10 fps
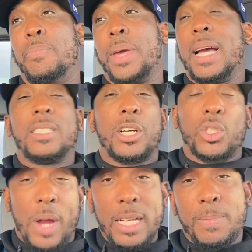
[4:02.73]
Because they're
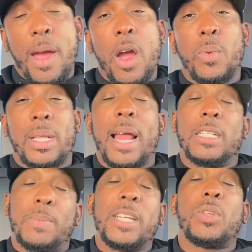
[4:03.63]
transparent with that,
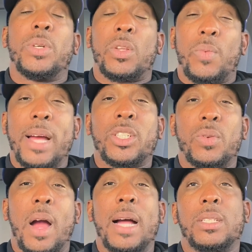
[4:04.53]
especially with the
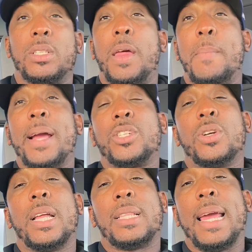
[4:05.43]
restaurants. So they make
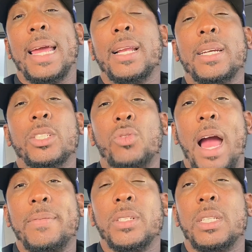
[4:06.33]
sure that they get good
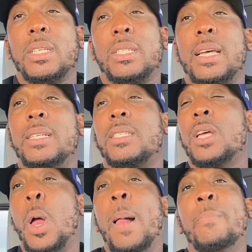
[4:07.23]
drivers in the sense.
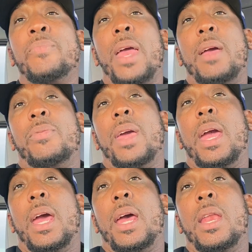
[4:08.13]
And
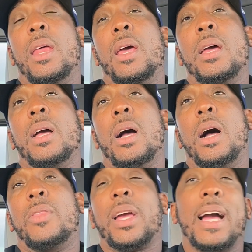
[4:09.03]
then
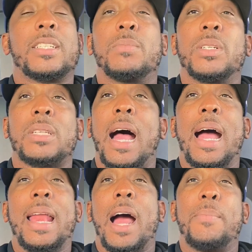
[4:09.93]
on the customer
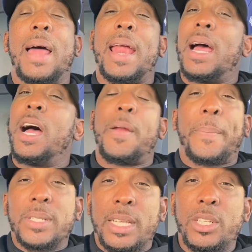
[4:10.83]
side, I'm not
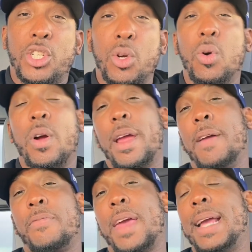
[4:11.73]
100% sure
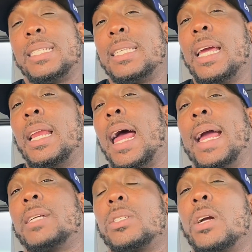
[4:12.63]
if they see
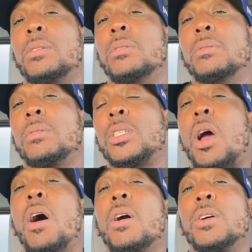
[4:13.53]
like certain
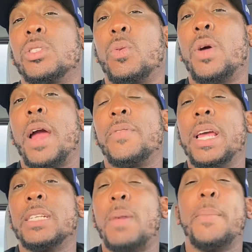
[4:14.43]
stars or whatever it
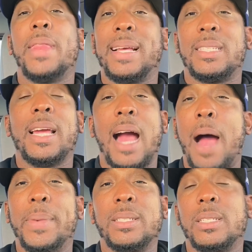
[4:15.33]
is. Maybe they see
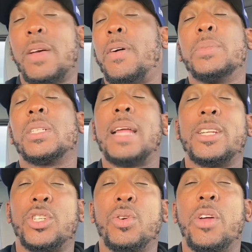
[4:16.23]
comments and stuff. I'm just
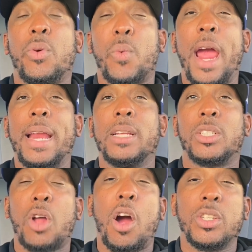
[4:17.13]
not sure on the rating
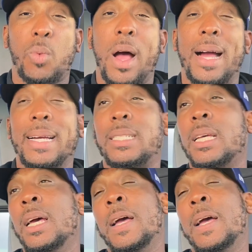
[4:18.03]
stars wise.